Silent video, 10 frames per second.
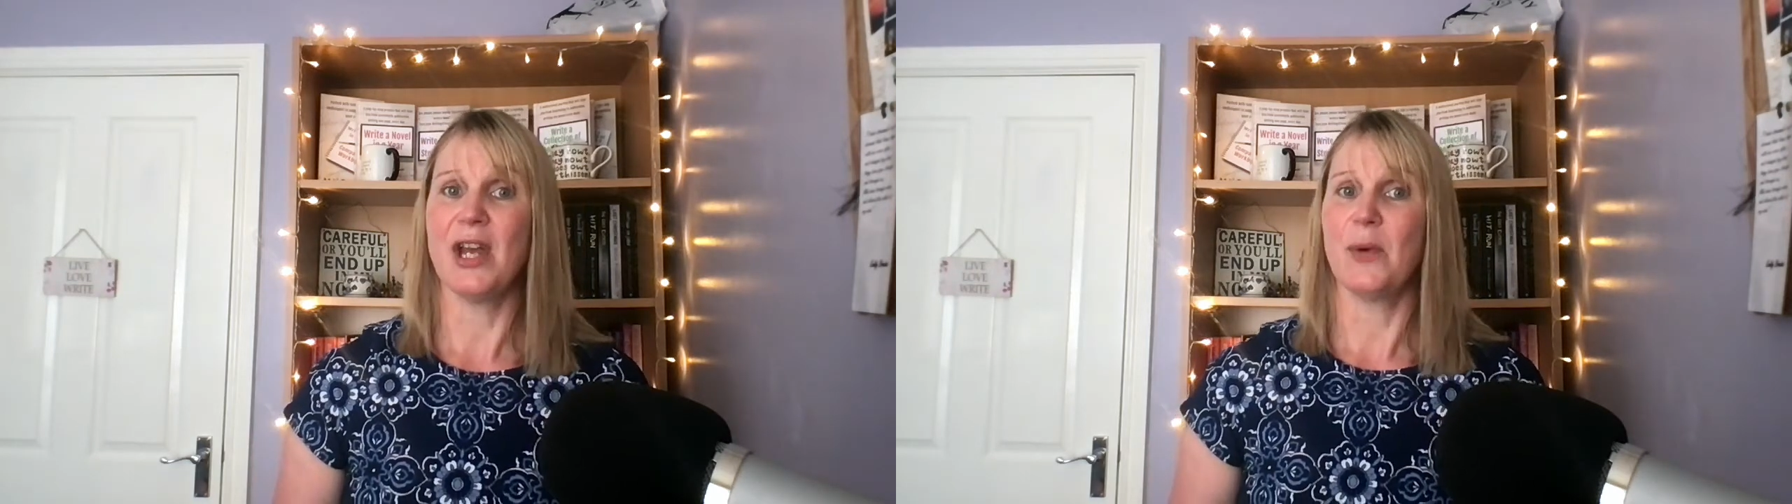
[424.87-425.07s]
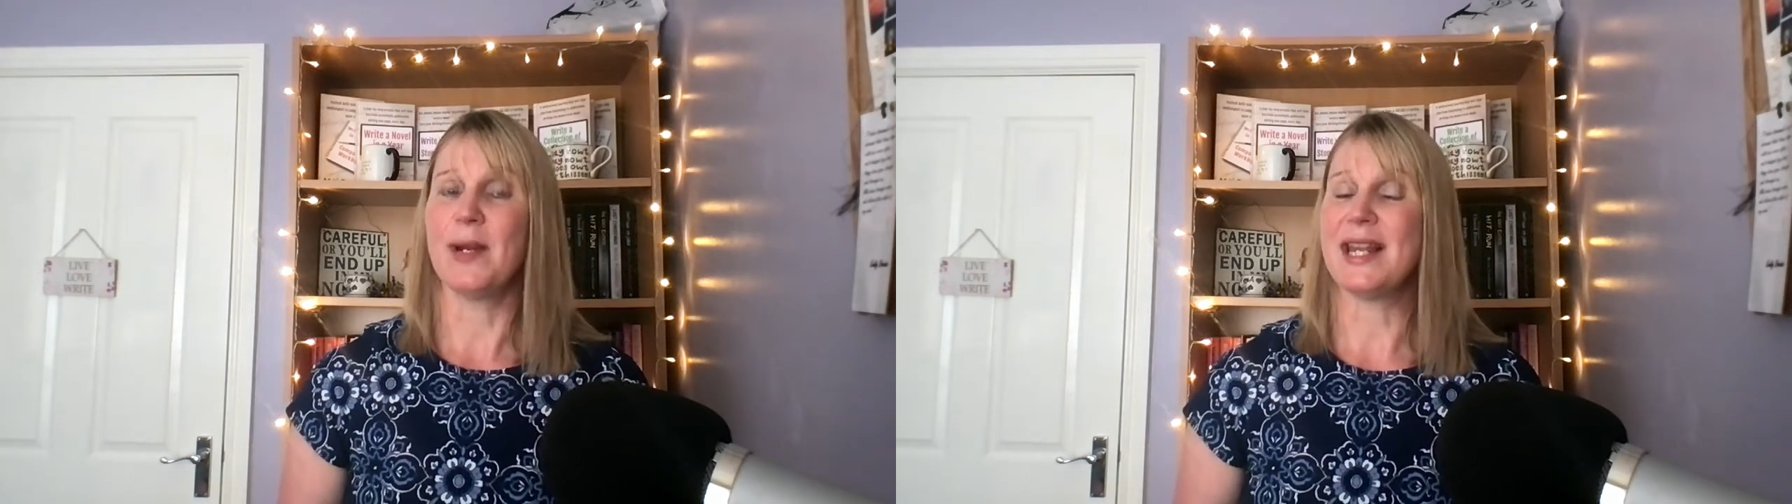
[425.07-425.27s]

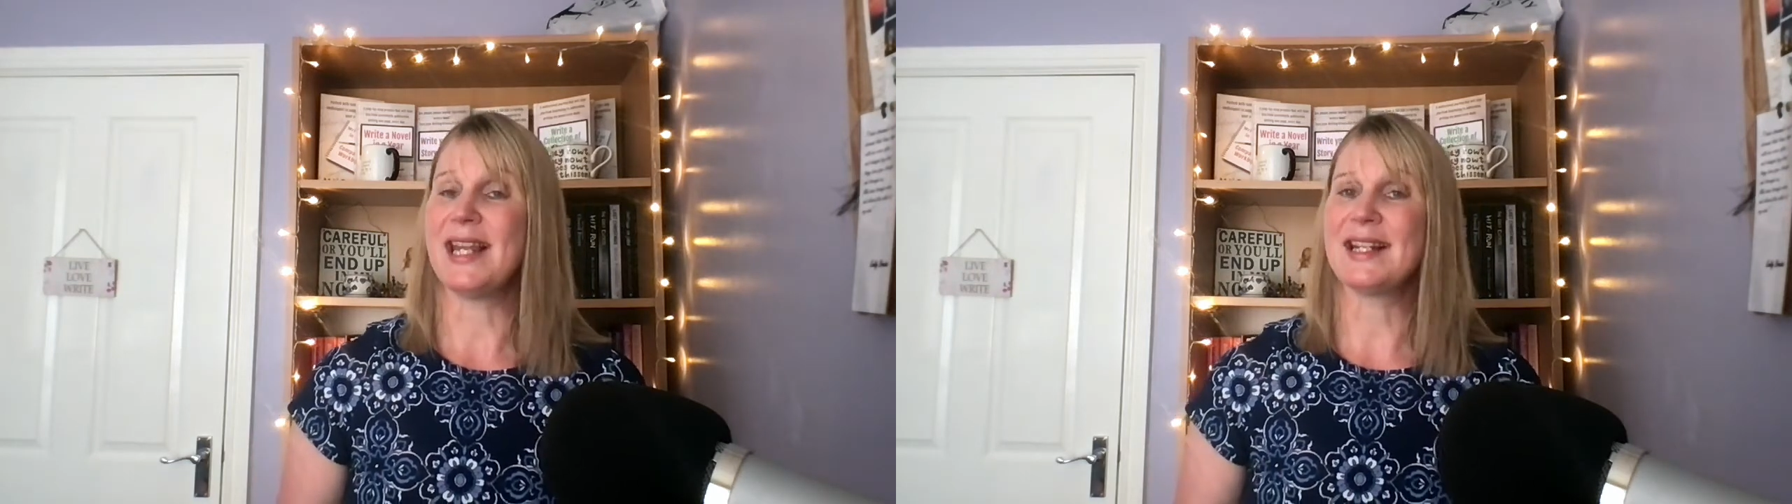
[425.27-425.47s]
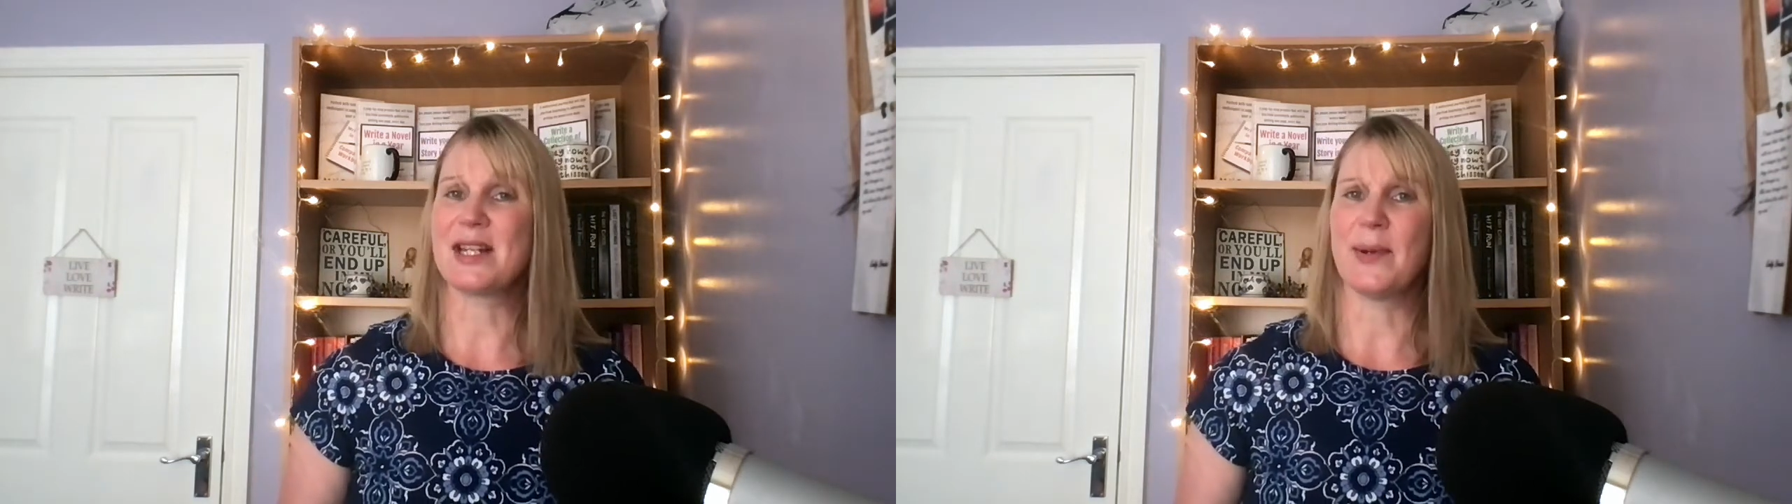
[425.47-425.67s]
We
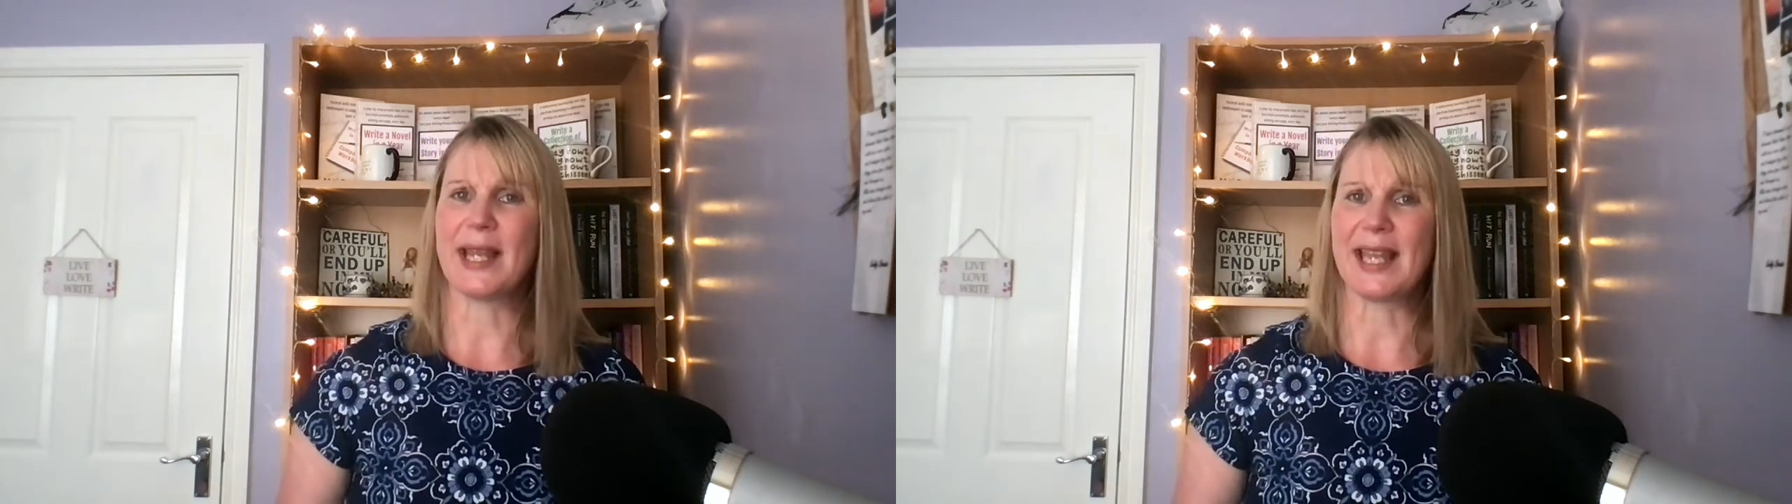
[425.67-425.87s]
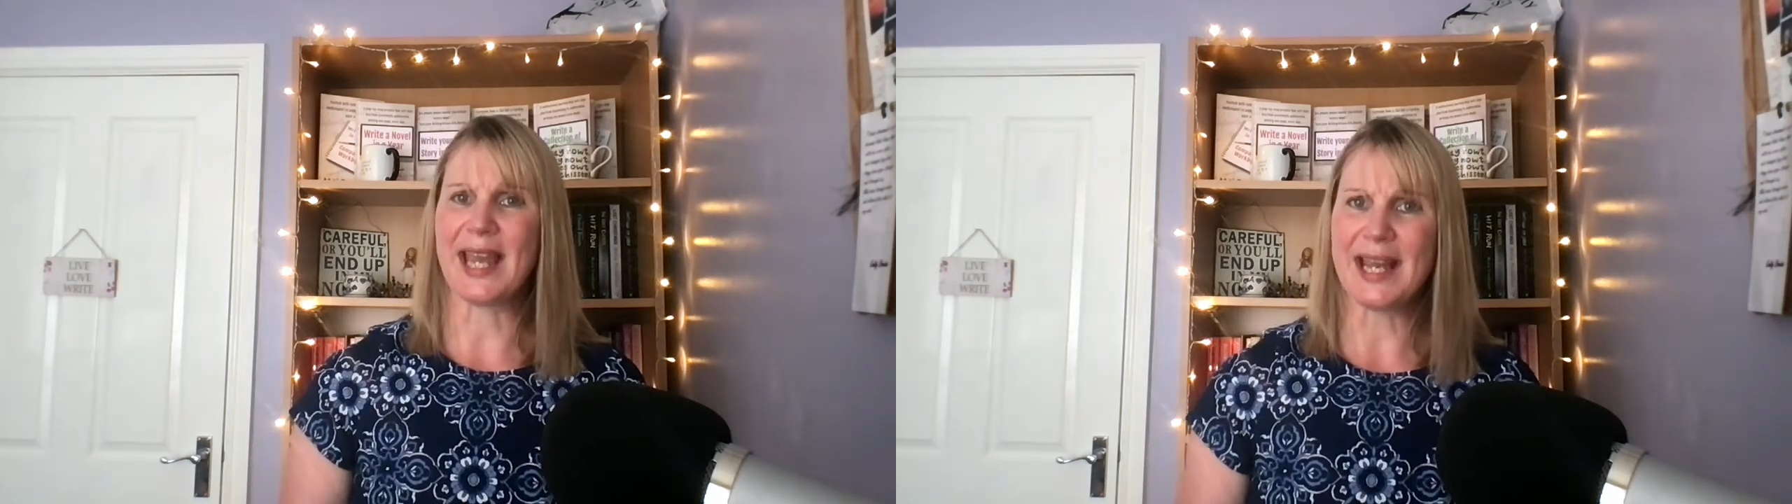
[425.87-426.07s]
need to
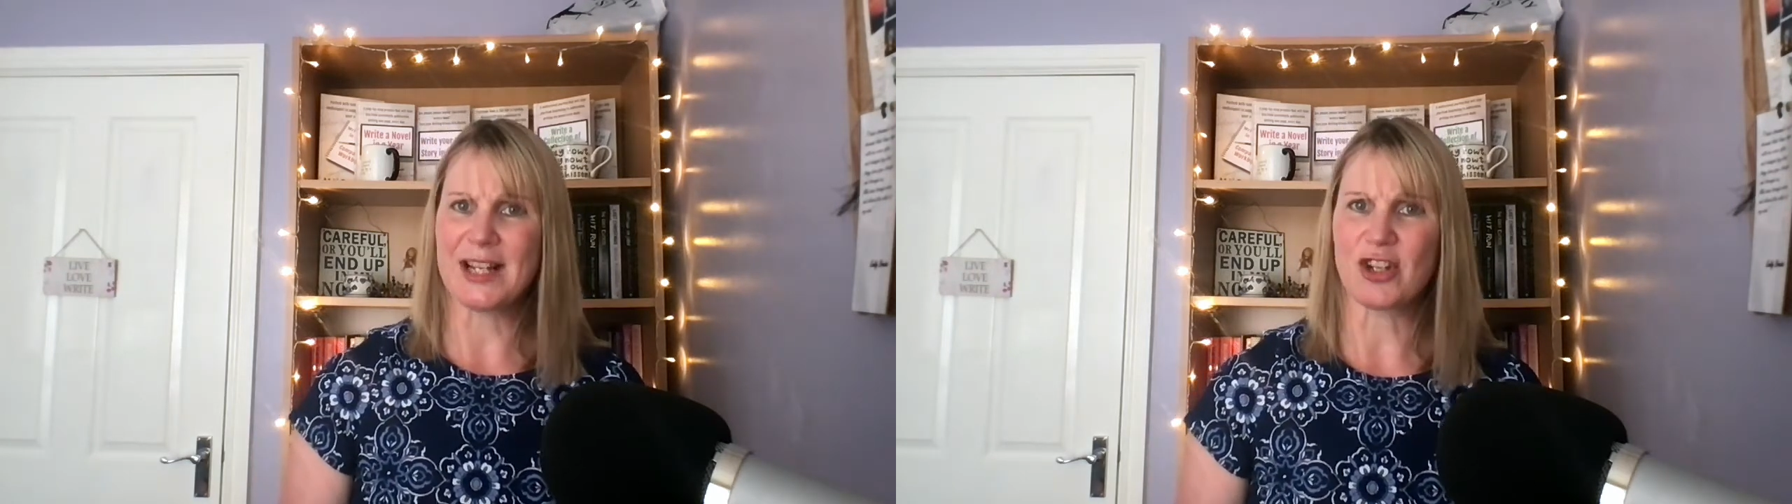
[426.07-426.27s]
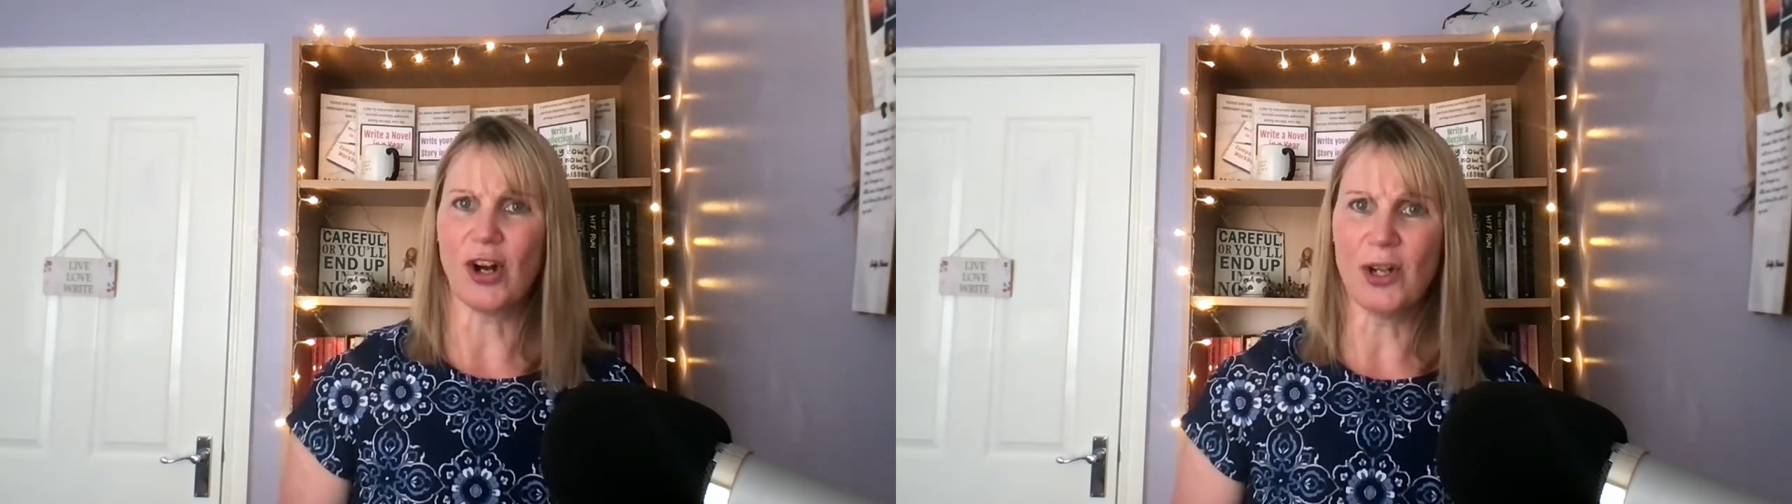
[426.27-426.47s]

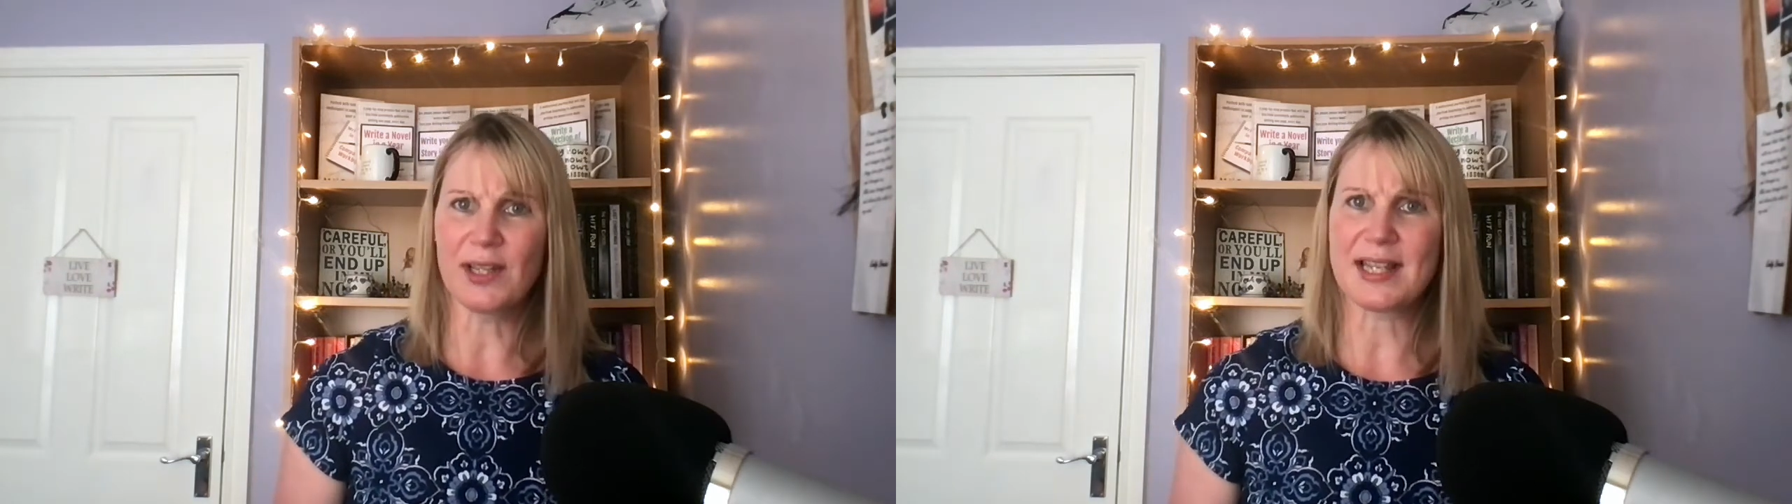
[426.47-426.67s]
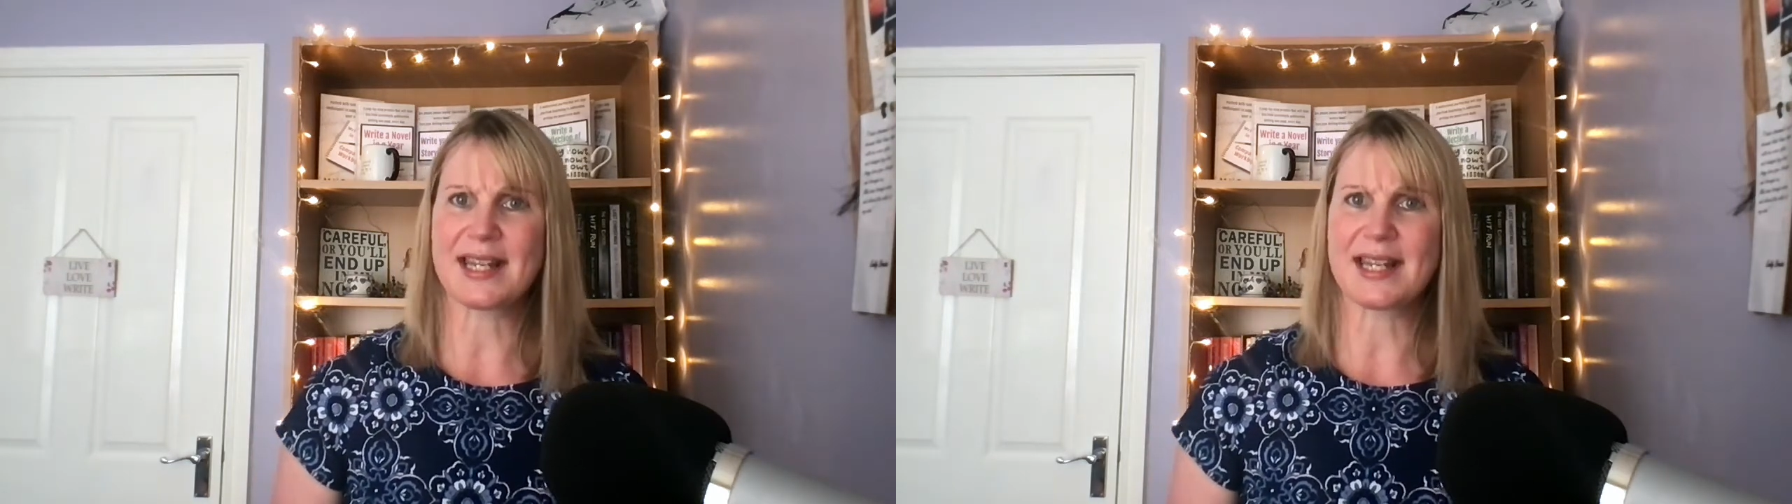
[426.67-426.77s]
engage all the